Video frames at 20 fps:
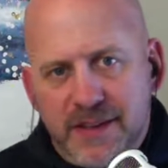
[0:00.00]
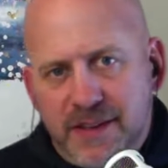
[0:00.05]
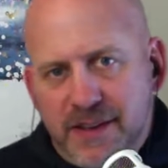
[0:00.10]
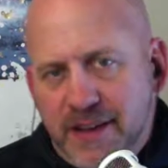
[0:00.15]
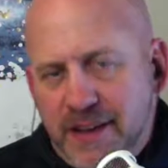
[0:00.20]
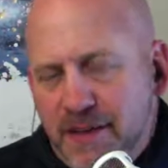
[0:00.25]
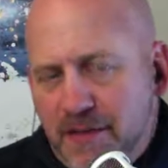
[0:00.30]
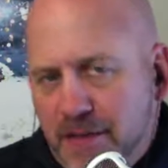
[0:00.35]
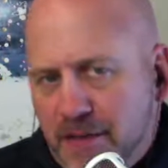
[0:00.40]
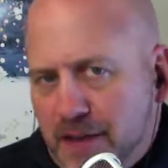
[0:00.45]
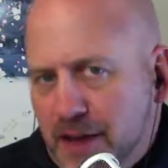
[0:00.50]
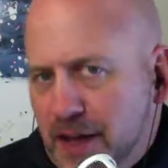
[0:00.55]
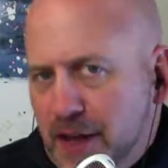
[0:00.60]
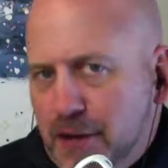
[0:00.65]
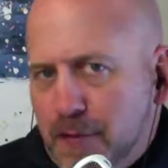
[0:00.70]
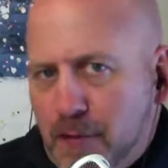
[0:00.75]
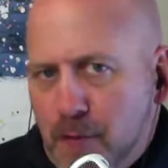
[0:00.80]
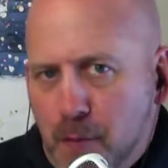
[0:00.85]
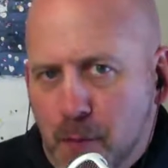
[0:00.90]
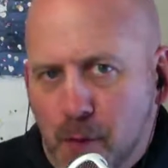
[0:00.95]
if I've got
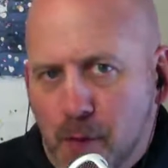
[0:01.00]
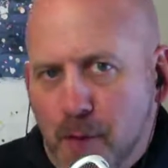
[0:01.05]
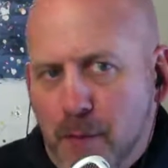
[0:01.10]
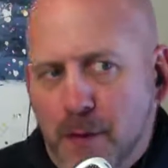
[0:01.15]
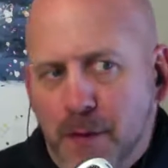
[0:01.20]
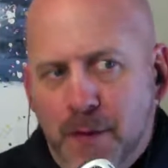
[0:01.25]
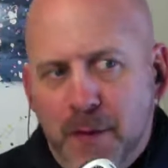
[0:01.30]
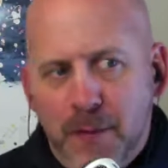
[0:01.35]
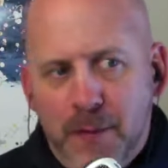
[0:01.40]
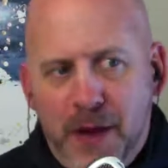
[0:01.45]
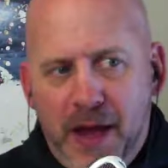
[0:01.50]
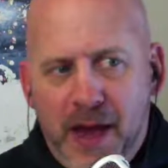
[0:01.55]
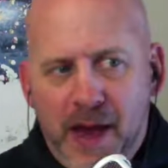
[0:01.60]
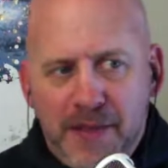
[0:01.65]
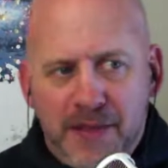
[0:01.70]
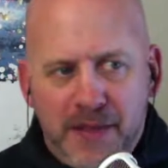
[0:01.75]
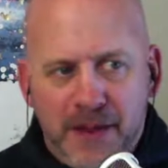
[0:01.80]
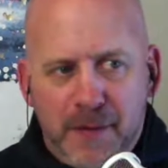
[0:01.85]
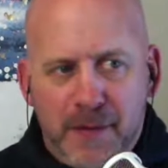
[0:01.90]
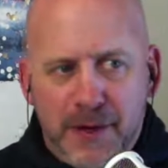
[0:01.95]
good rapport with my
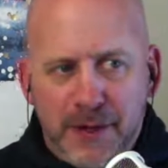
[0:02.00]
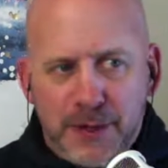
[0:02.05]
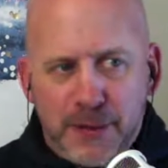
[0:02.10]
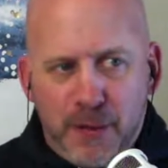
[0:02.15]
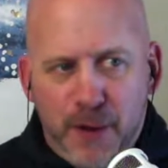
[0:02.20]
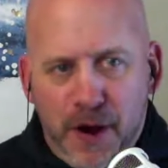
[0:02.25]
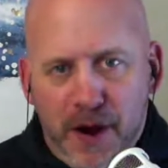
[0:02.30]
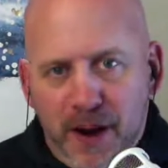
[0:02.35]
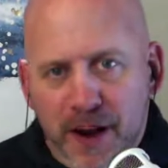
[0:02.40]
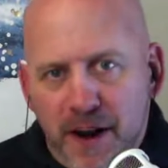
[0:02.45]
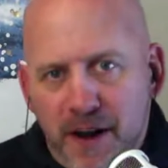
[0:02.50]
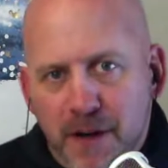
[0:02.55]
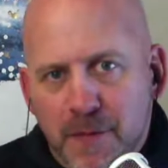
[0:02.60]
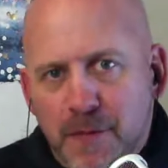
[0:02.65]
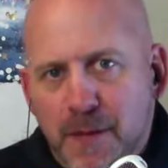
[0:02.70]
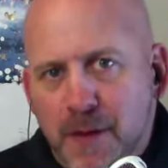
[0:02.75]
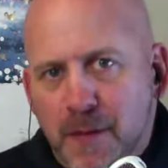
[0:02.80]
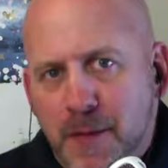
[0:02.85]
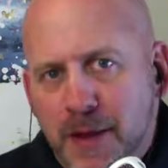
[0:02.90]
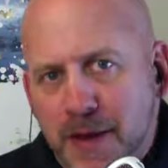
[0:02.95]
athlete, I might swear here,
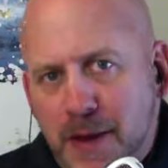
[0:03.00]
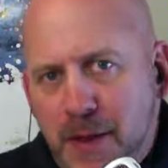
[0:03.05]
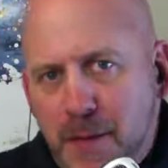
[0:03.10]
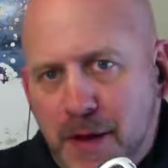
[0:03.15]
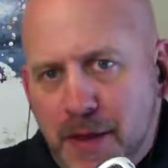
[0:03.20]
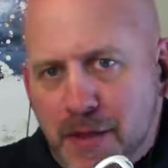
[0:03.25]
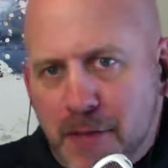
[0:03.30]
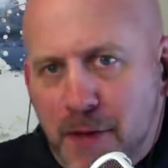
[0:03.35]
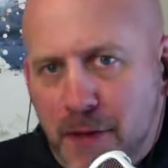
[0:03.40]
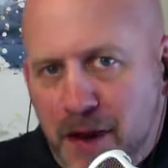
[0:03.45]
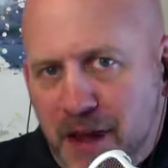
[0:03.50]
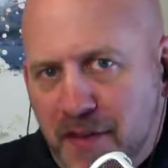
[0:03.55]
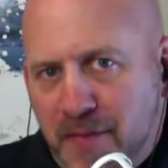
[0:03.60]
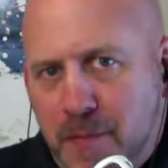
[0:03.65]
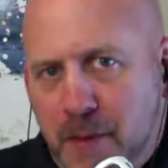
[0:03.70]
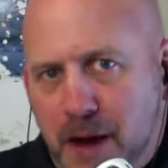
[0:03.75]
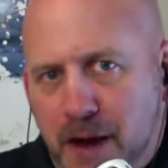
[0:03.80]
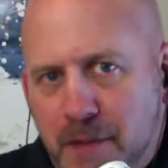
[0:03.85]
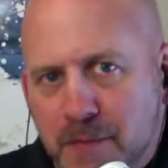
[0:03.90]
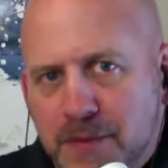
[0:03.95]
but I might throw an
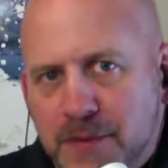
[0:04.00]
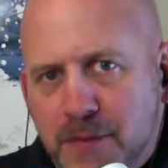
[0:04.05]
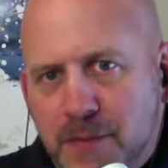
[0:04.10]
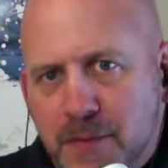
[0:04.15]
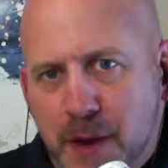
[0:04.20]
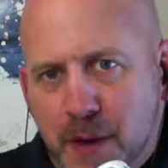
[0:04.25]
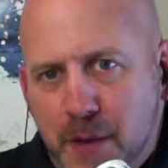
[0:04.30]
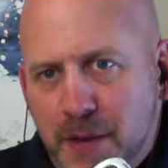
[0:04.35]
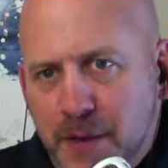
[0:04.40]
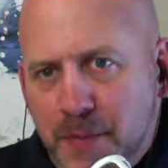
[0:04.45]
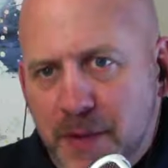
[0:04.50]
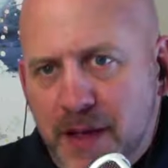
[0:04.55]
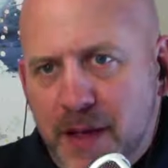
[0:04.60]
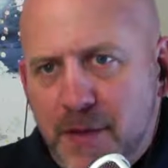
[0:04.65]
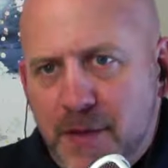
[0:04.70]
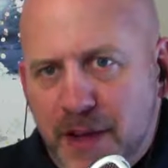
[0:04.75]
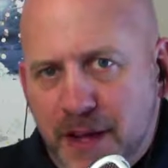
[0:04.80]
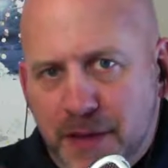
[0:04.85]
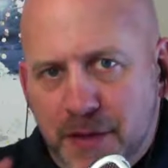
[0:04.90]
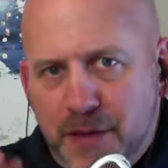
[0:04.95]
F-bomb. So with me. I'm
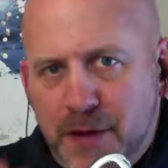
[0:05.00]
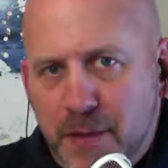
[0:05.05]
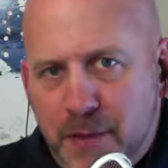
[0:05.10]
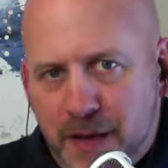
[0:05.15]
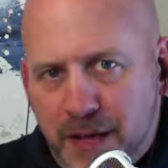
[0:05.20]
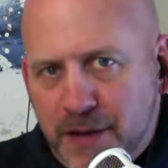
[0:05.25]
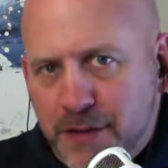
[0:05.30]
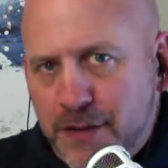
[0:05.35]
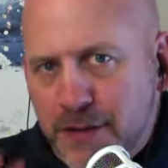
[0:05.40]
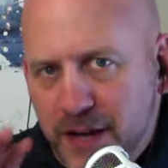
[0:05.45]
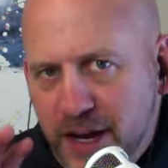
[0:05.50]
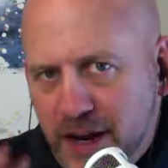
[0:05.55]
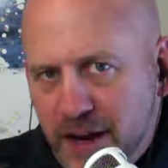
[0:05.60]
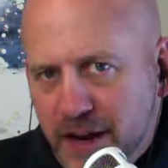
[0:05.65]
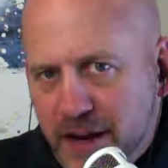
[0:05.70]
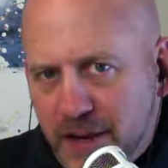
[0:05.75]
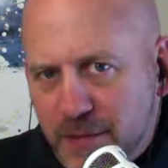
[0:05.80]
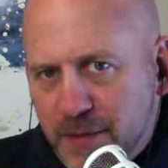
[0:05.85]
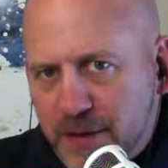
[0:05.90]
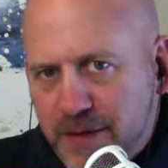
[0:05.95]
not gonna do it
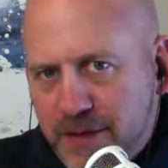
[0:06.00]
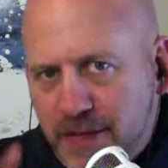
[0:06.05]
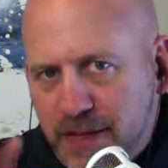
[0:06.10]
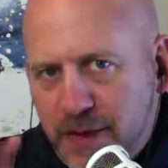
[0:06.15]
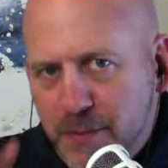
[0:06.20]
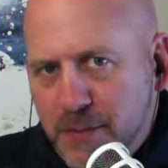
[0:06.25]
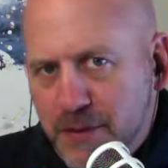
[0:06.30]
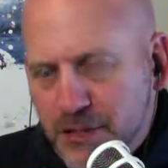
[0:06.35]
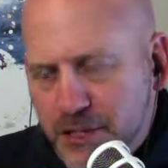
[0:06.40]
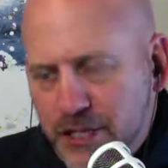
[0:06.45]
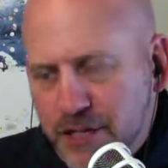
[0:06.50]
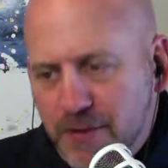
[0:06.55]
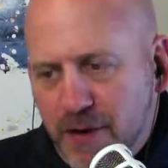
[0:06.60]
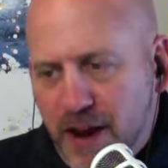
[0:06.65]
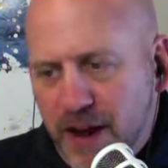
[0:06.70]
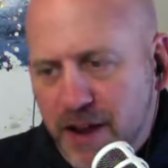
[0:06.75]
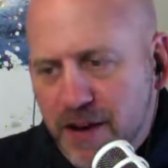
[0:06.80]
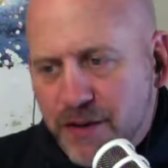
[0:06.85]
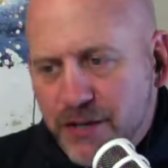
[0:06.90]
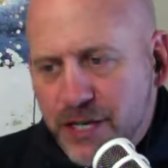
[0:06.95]
here. I'm gonna keep this
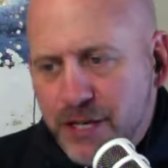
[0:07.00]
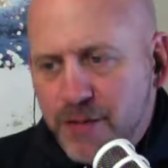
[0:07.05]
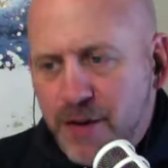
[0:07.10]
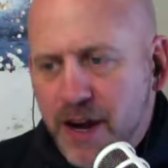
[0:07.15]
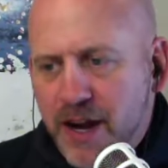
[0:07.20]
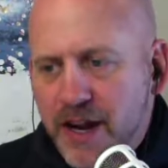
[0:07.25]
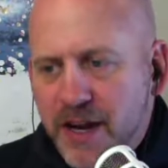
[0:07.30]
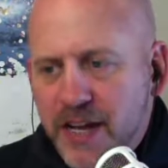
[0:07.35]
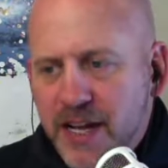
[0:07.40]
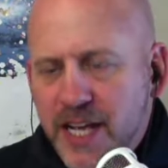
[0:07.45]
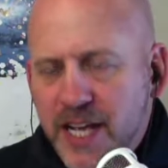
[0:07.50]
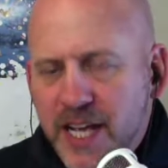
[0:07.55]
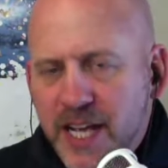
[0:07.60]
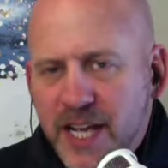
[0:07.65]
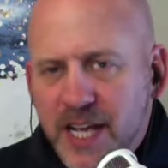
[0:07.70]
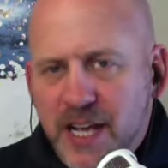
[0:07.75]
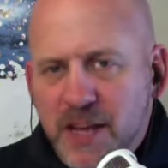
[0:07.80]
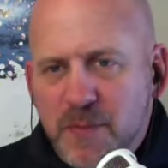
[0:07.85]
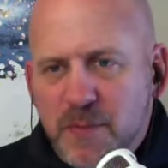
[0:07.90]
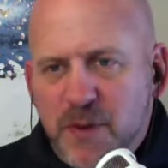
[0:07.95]
G-rated.
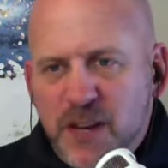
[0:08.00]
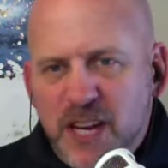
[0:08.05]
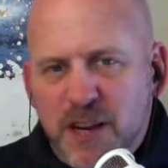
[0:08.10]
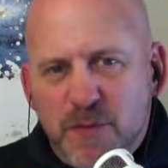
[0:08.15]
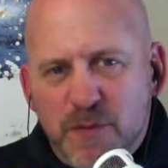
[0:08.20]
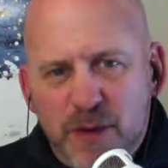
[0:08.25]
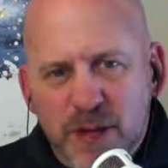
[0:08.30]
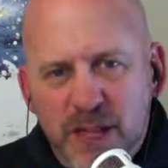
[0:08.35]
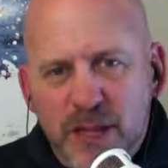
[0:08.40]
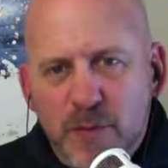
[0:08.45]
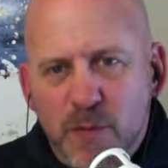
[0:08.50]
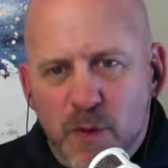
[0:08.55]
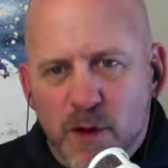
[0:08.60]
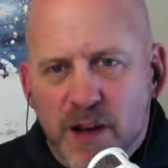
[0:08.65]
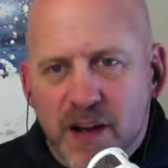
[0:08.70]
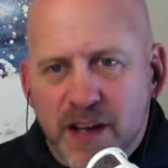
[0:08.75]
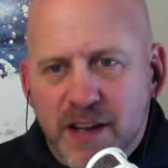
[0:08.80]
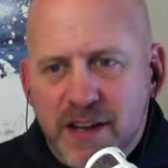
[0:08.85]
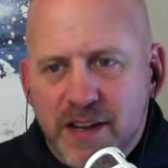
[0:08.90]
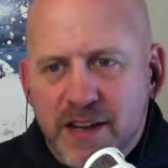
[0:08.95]
But you really
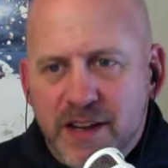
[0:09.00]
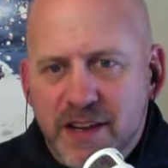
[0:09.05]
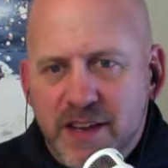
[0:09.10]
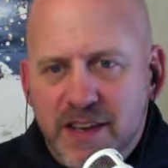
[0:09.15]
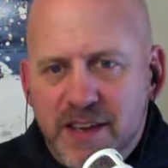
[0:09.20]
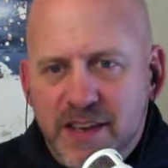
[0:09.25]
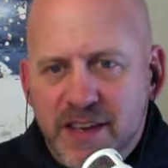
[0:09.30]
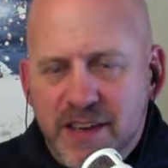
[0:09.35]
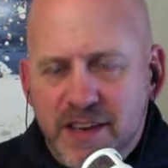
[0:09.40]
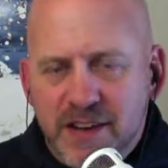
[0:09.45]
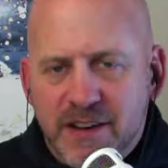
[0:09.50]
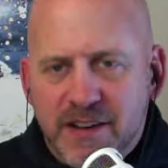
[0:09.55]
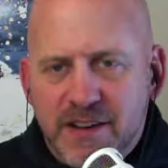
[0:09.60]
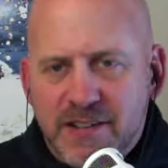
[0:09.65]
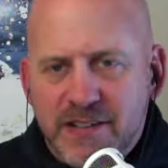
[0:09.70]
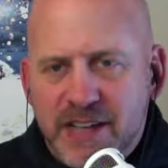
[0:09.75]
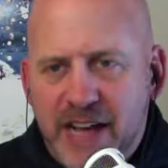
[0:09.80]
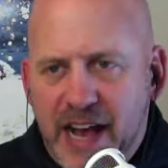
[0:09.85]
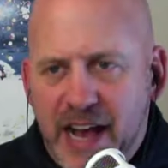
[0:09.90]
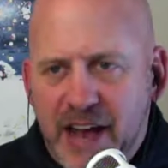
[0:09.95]
want
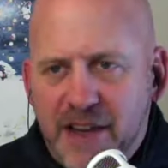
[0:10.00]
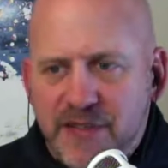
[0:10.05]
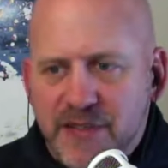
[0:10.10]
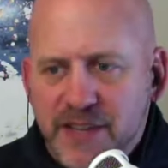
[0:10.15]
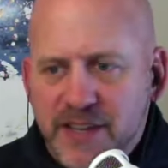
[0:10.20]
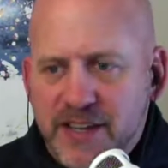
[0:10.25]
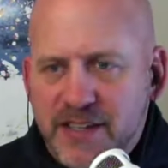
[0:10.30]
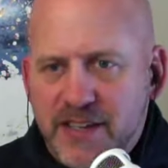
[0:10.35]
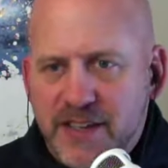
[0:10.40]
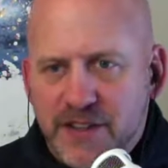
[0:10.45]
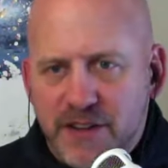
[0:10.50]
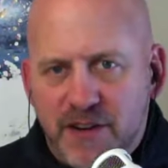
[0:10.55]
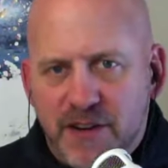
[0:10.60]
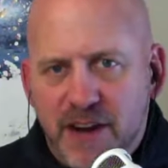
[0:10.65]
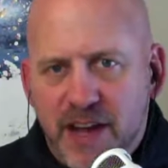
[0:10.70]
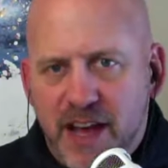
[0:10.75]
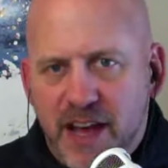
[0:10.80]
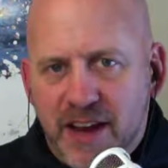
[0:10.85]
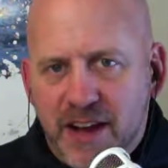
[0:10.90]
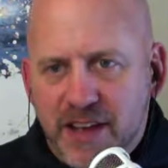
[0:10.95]
your athlete to learn
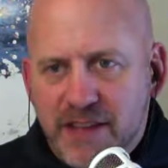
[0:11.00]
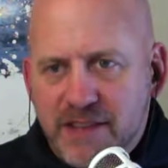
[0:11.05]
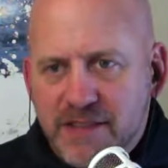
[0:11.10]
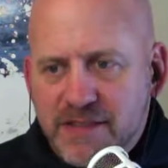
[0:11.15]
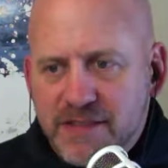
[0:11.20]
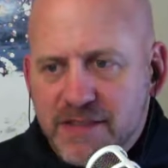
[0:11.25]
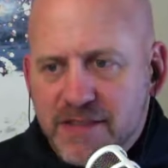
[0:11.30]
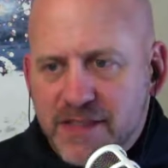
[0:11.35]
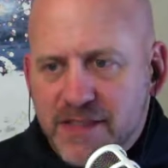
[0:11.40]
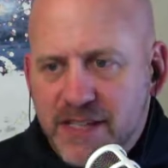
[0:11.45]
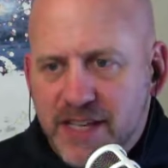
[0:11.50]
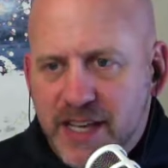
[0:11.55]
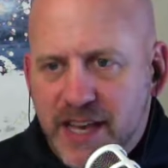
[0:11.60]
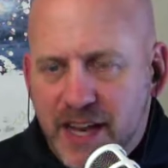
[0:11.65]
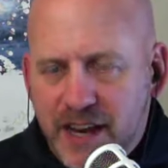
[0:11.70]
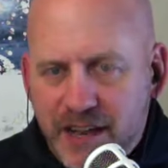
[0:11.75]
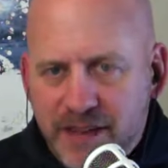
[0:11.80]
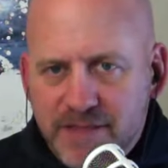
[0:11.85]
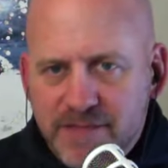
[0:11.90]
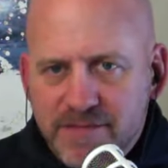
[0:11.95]
how to
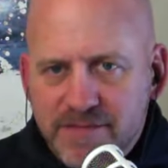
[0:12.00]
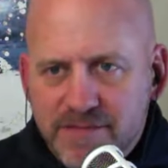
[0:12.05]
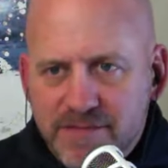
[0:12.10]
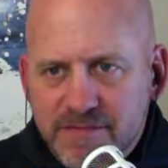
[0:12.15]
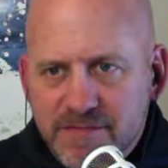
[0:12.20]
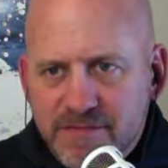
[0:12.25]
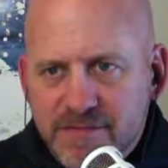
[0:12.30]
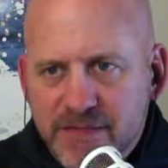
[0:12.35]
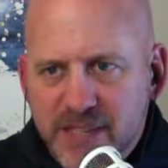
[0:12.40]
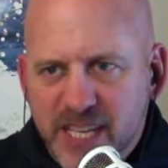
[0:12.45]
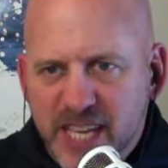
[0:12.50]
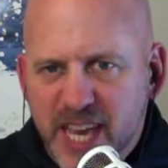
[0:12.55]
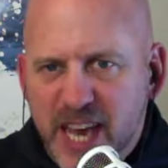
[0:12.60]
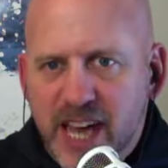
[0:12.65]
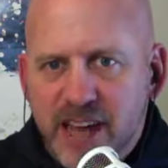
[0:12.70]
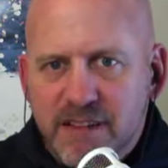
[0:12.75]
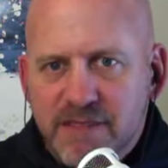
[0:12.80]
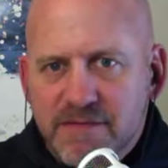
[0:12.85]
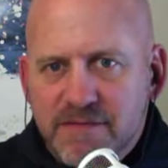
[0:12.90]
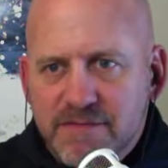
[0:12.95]
kind of
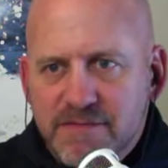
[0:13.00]
get